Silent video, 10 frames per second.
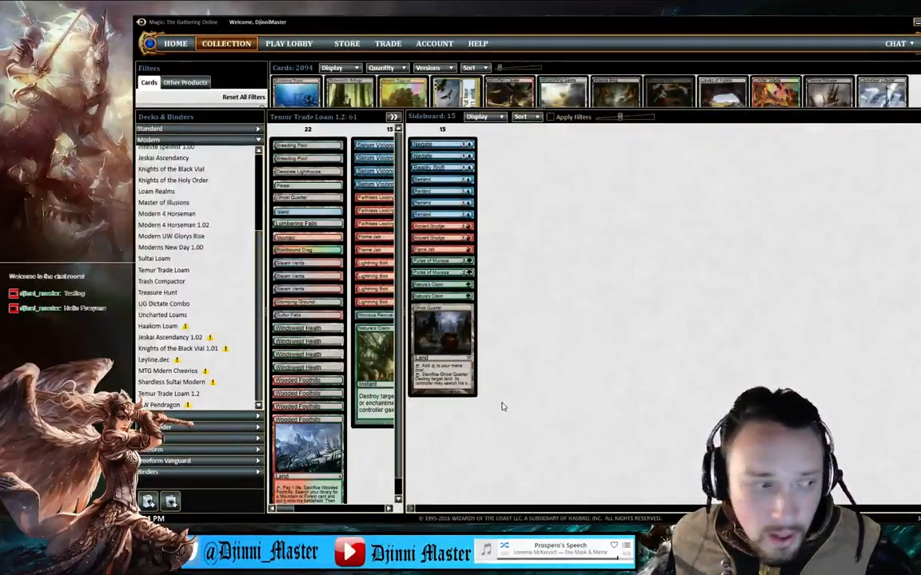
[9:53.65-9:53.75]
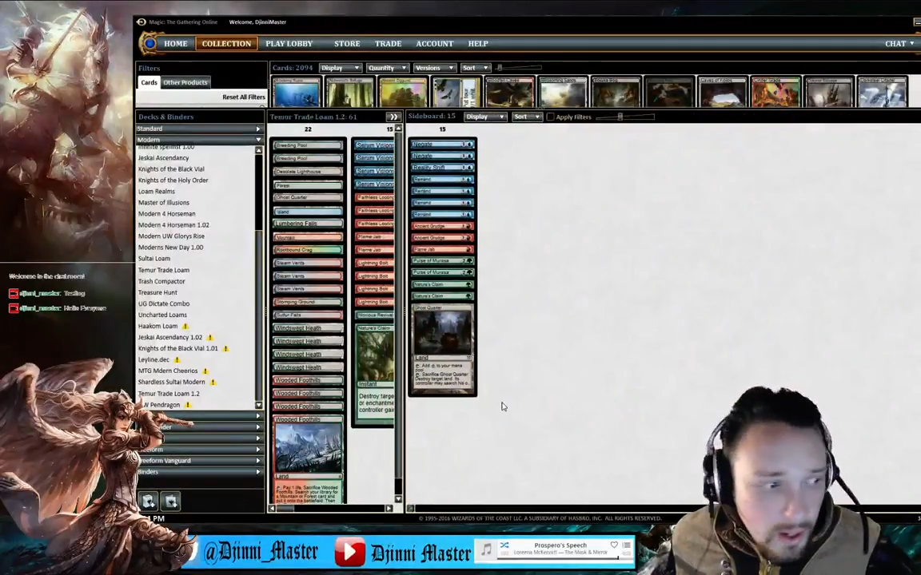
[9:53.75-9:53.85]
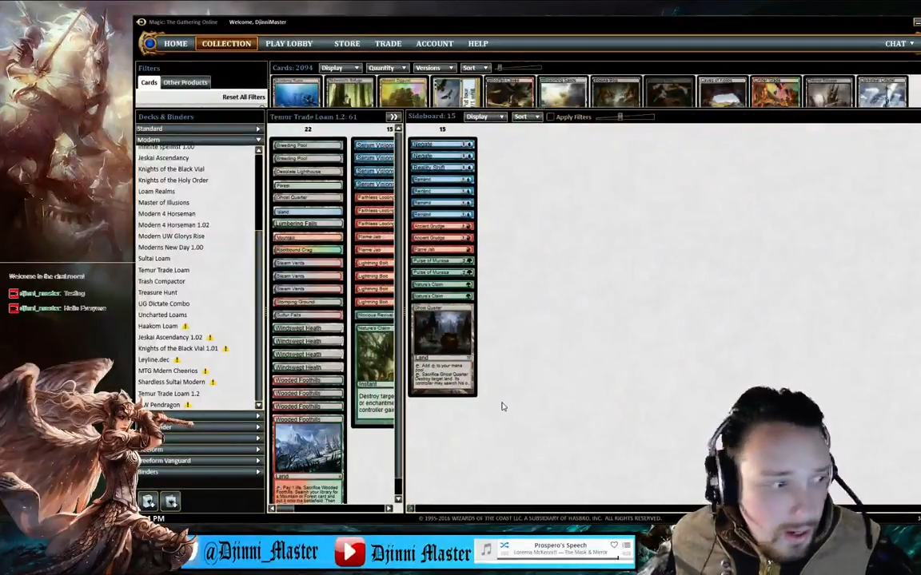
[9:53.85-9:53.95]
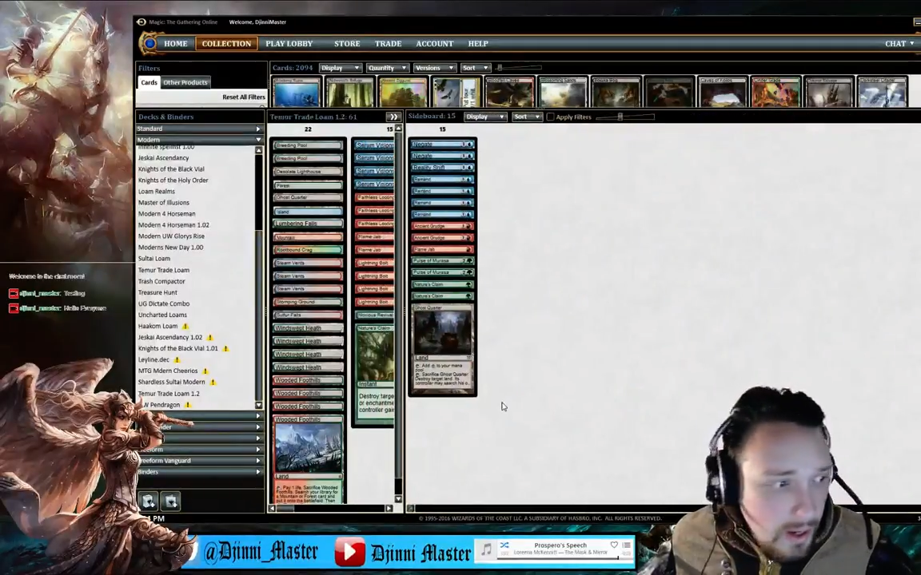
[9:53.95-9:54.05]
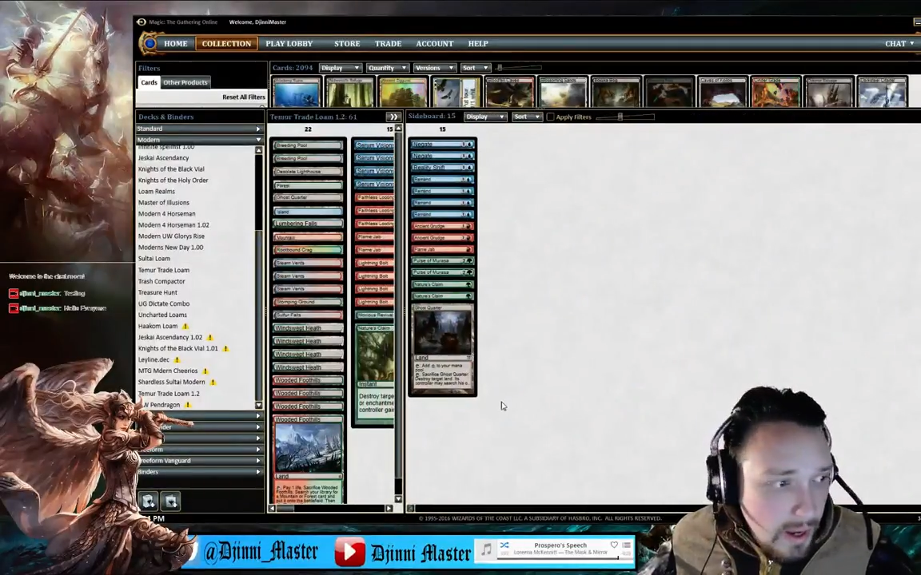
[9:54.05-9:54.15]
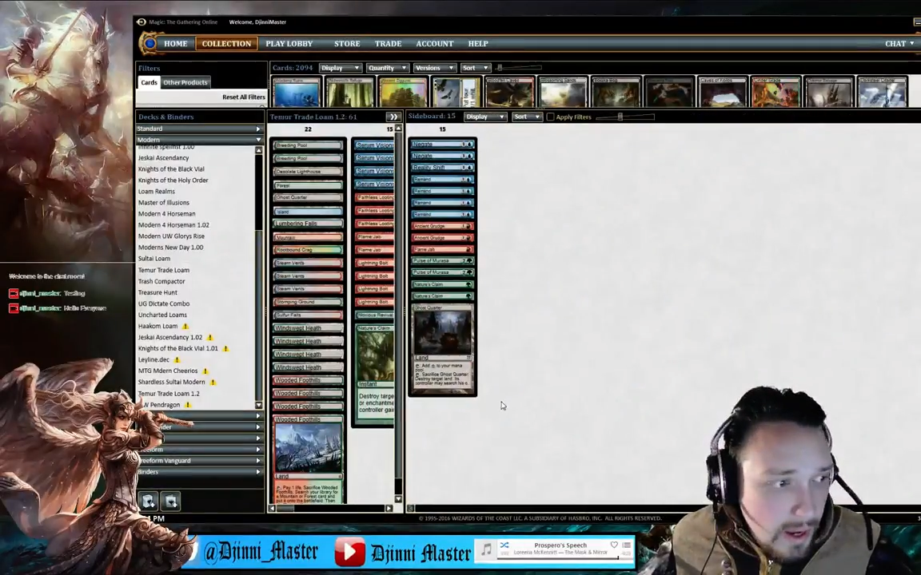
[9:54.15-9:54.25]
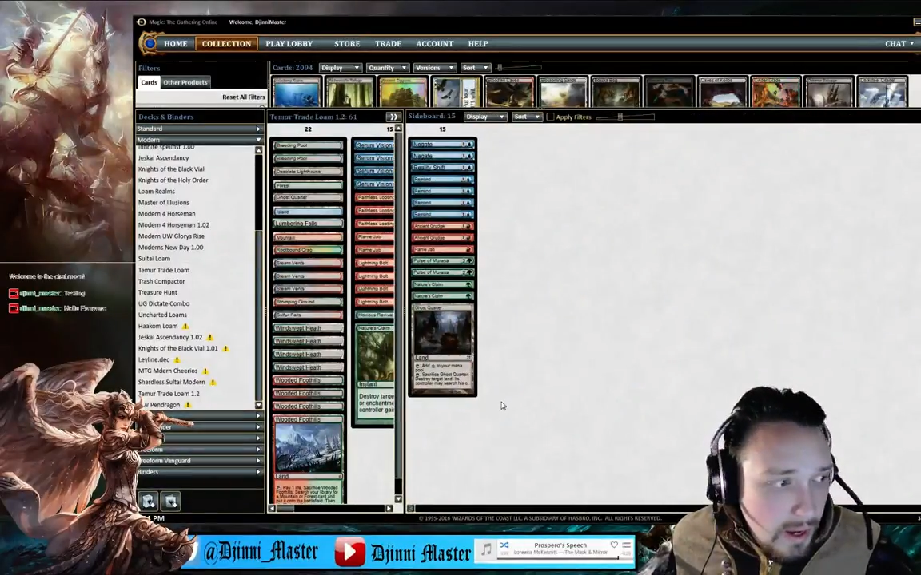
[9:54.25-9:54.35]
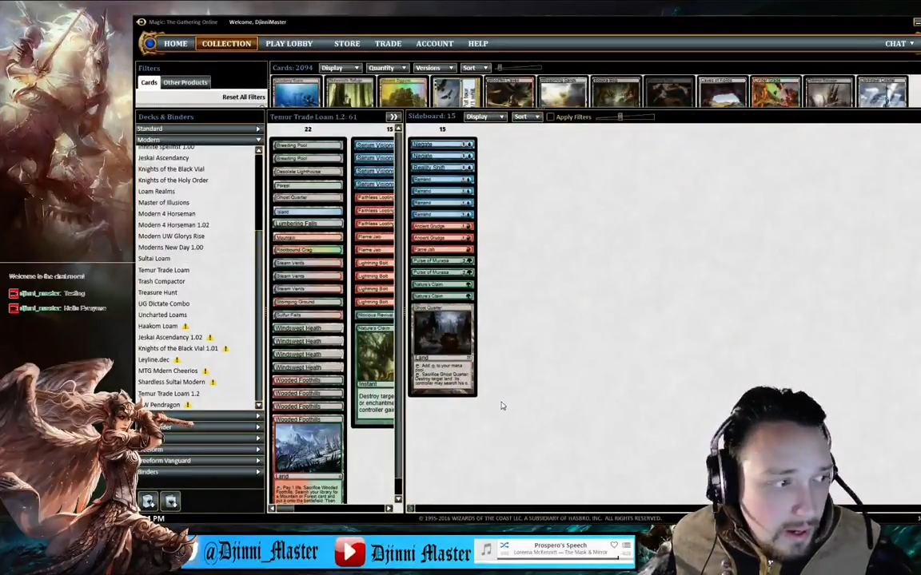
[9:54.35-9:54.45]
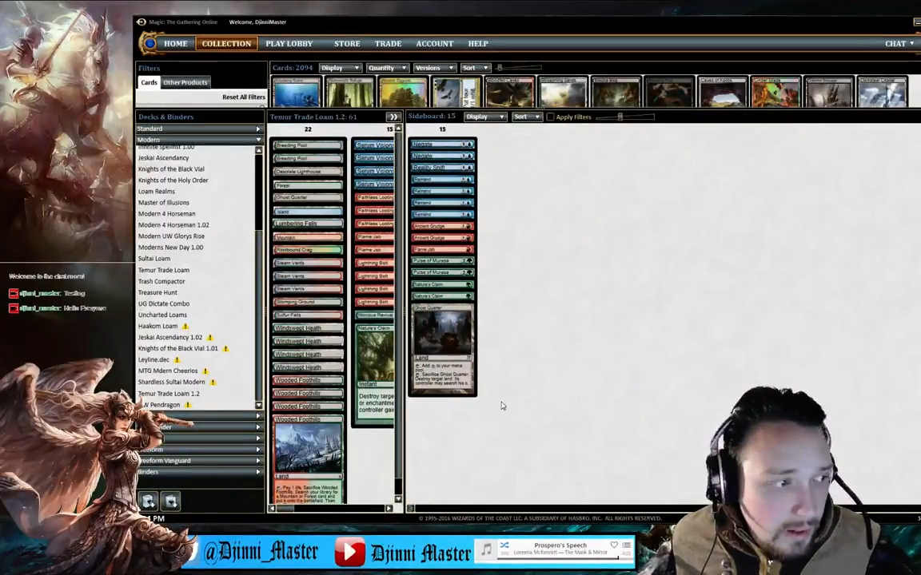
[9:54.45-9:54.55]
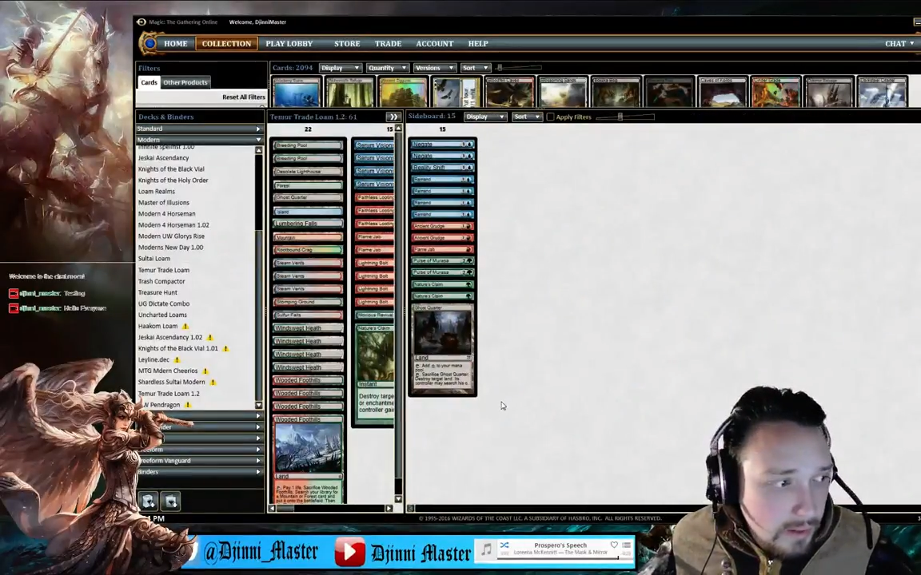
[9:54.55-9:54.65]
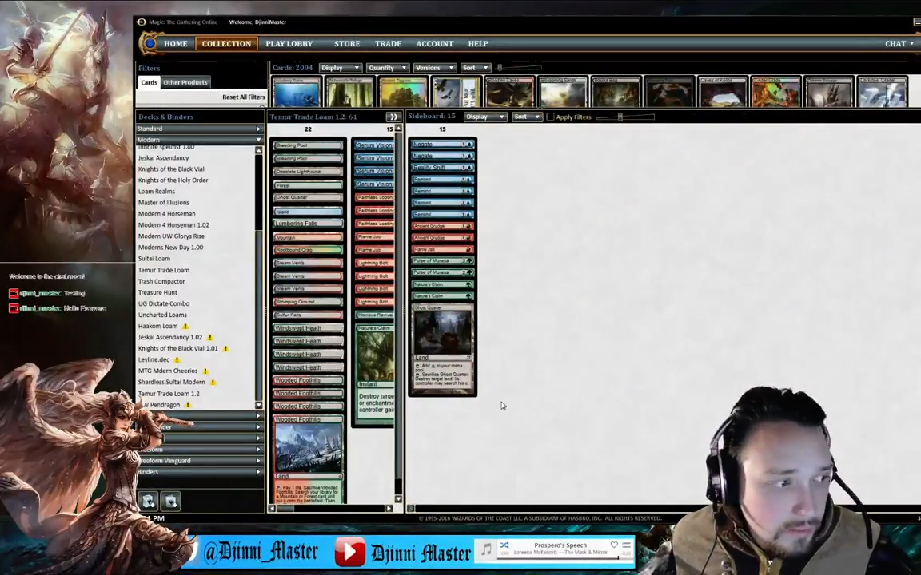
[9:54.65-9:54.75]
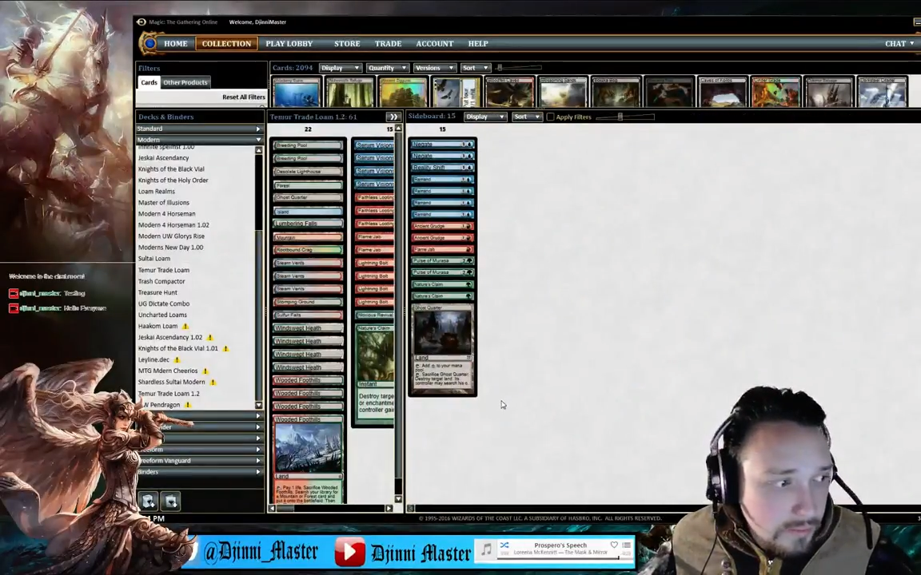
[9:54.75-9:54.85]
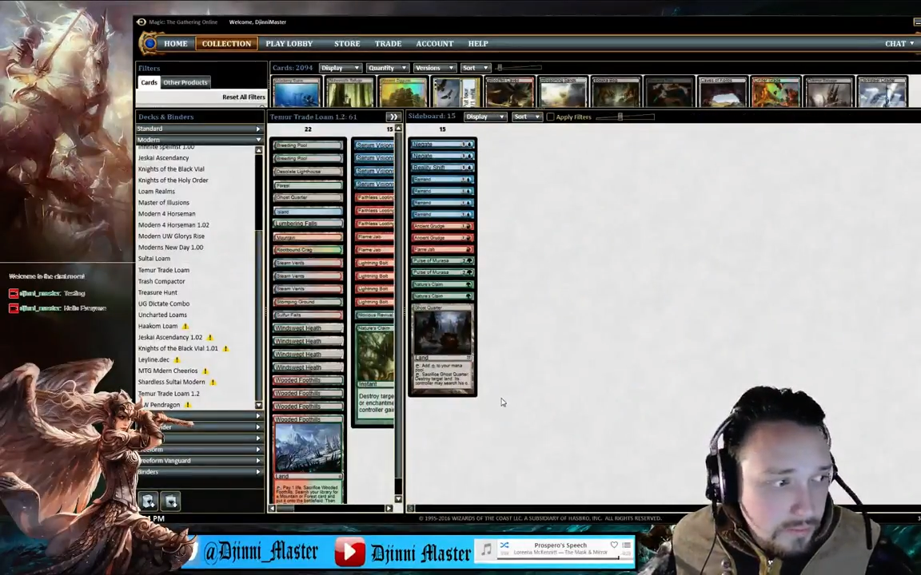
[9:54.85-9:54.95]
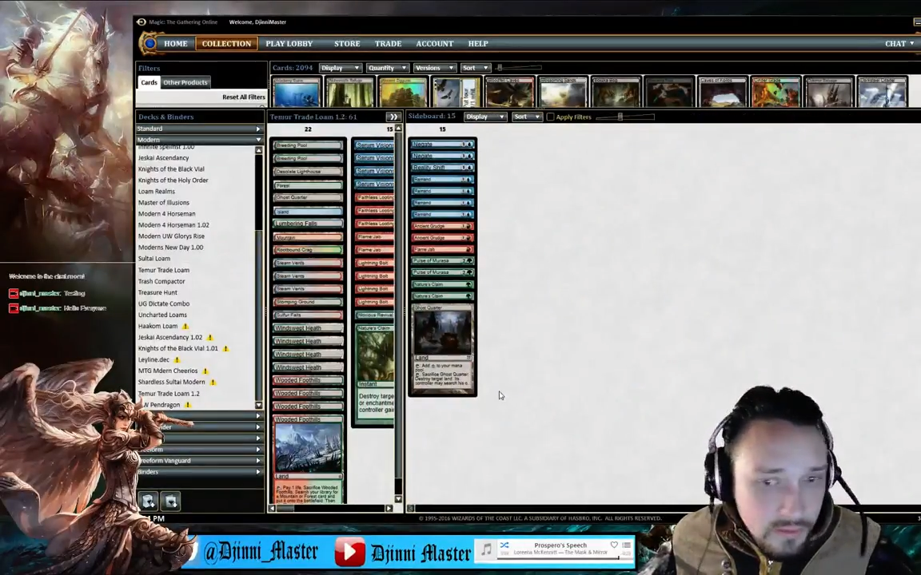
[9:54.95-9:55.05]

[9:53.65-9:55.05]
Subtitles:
I have